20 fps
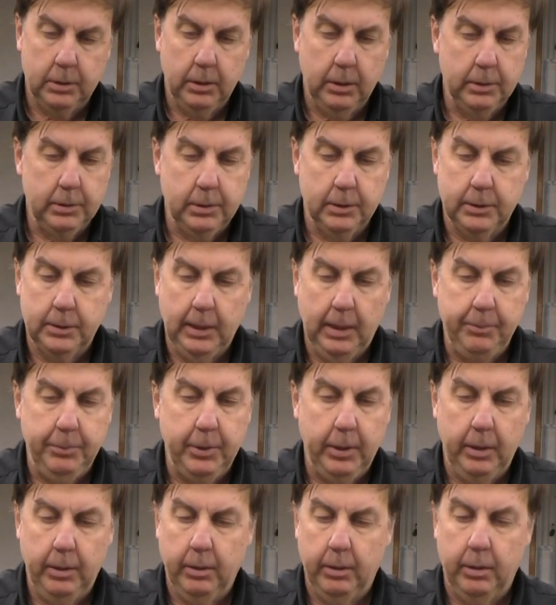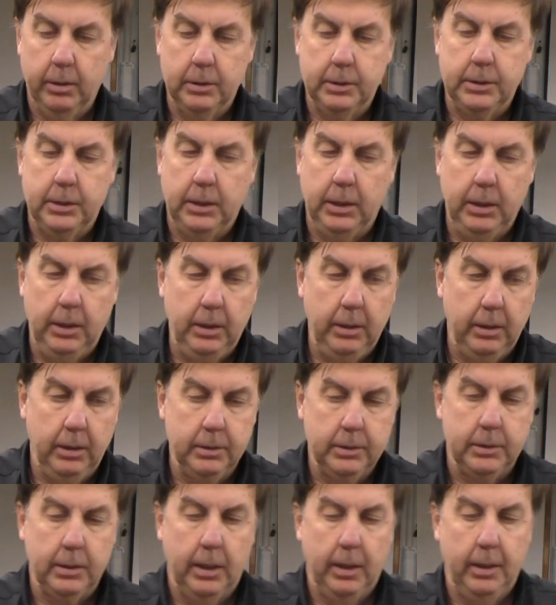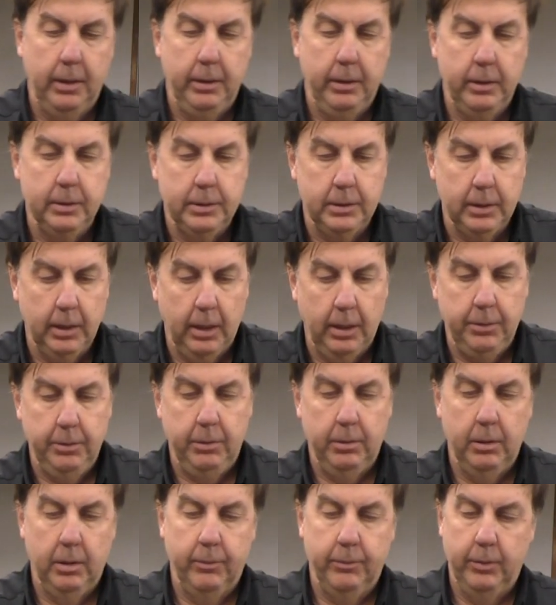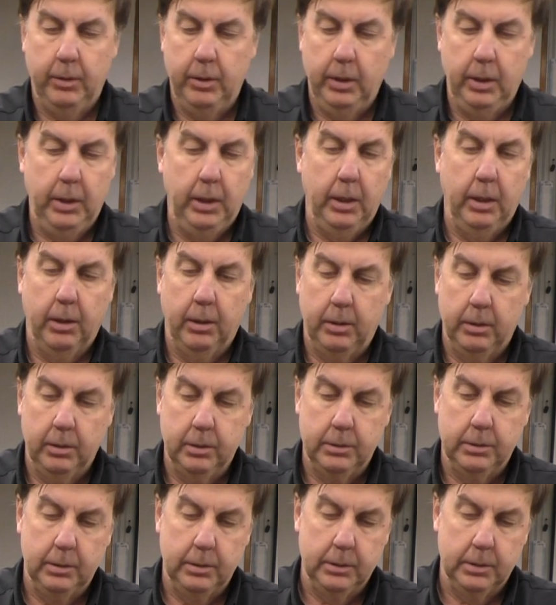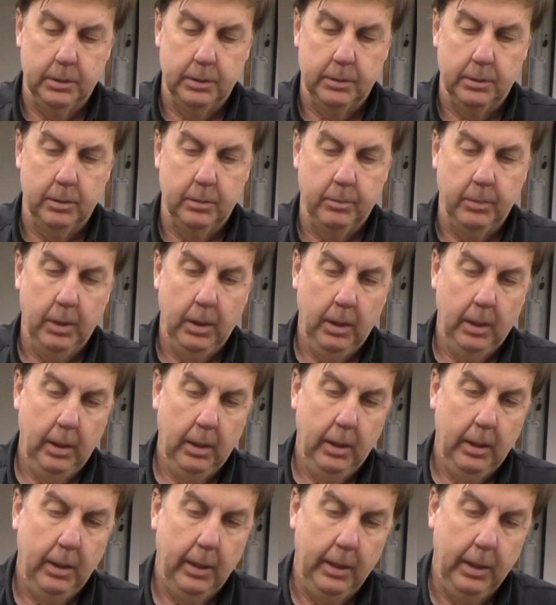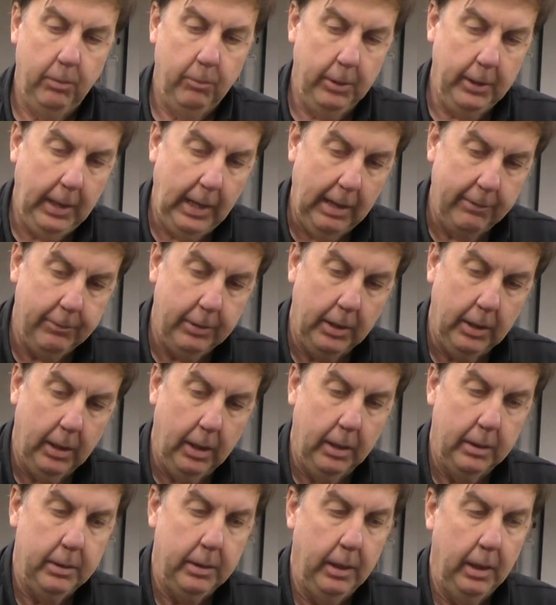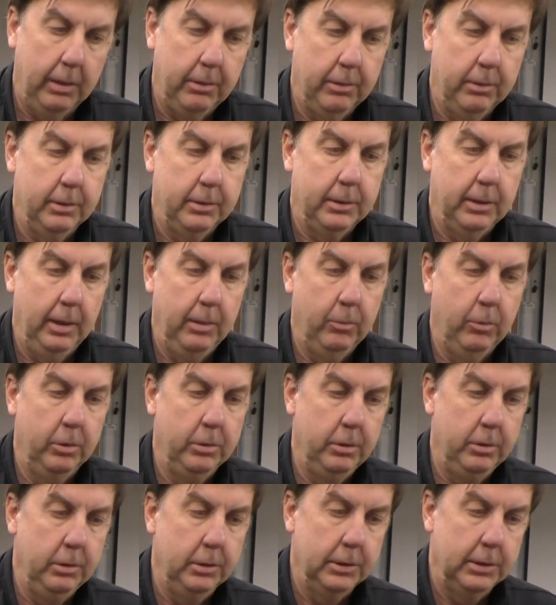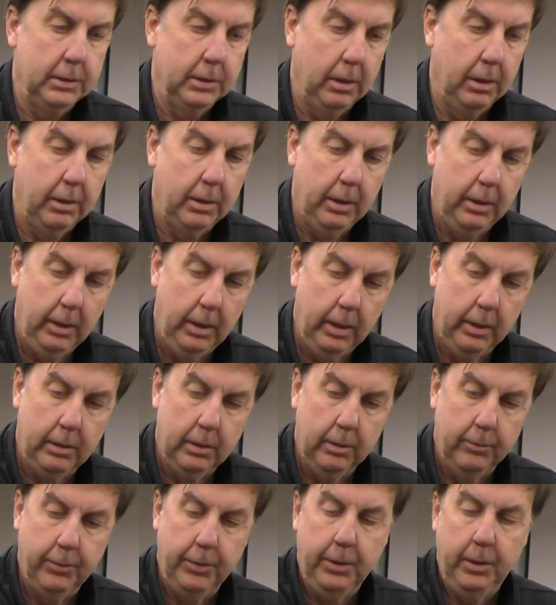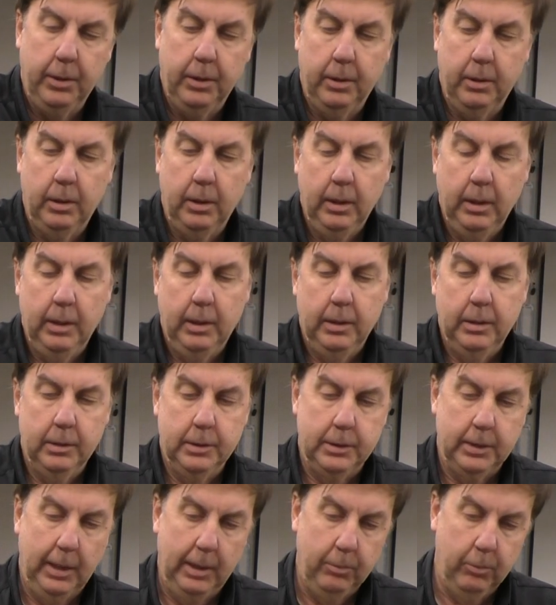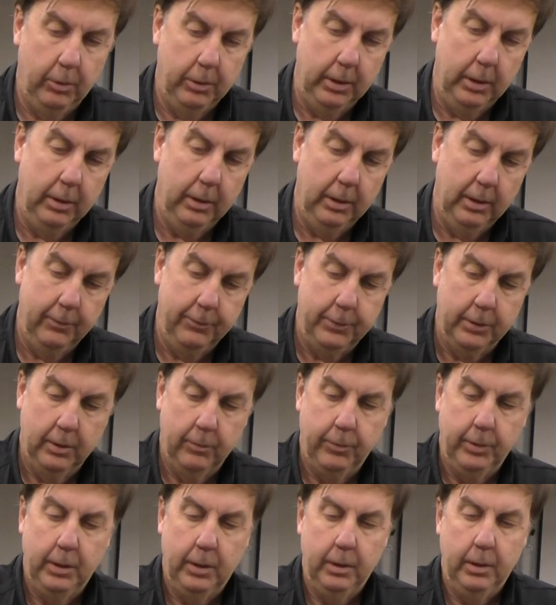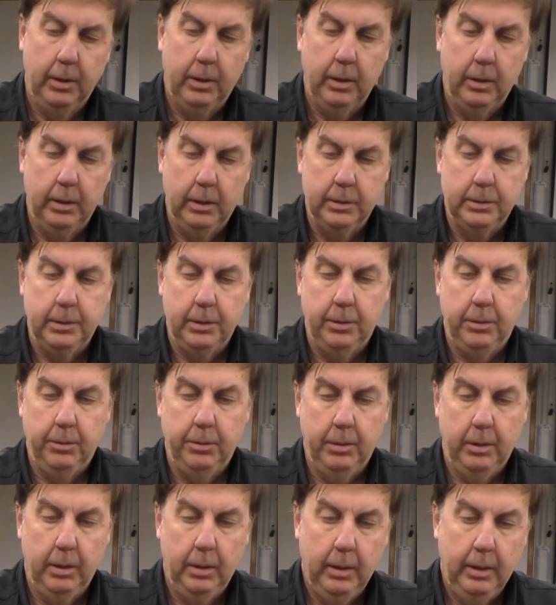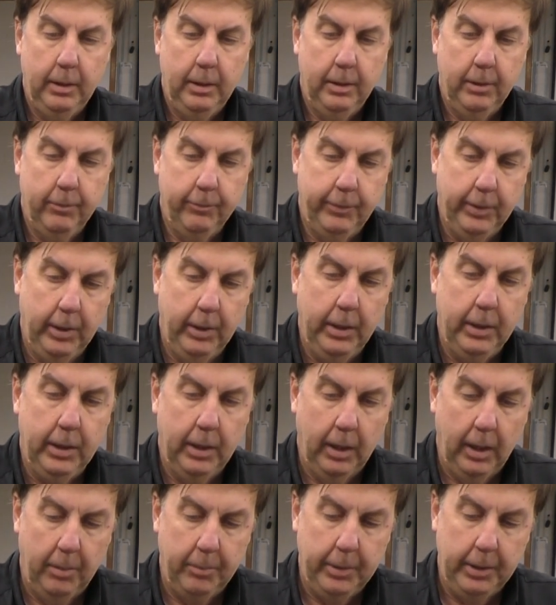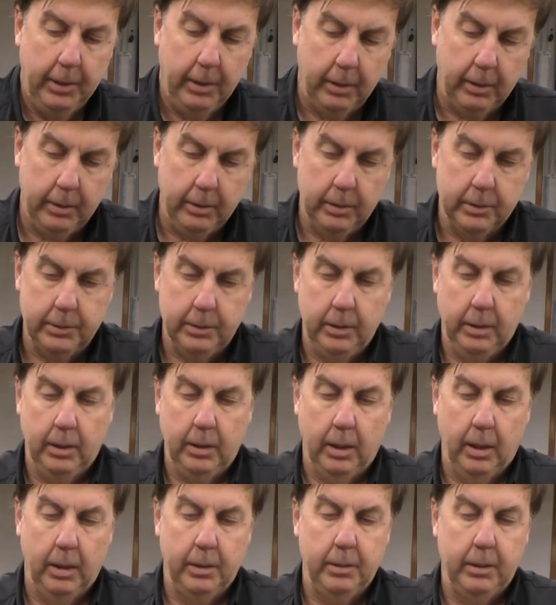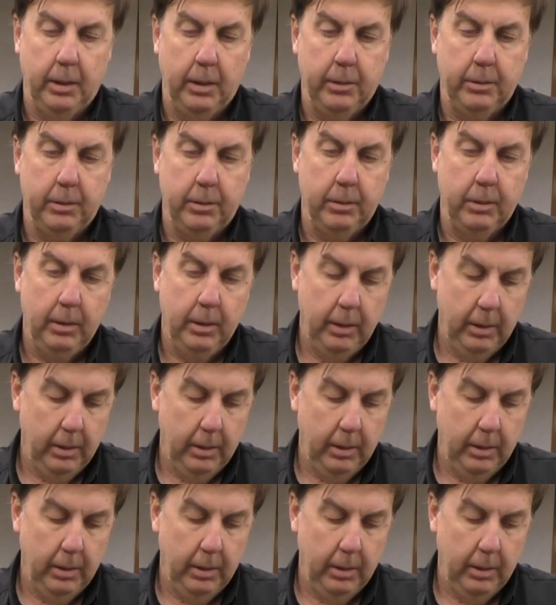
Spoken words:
It's the same thing you're going to see inside an inside unit of any air conditioning system. And then we have the contactor, the same one you just saw connect over here, the same one that lives over here in the condensing unit. Very common air conditioning contactor.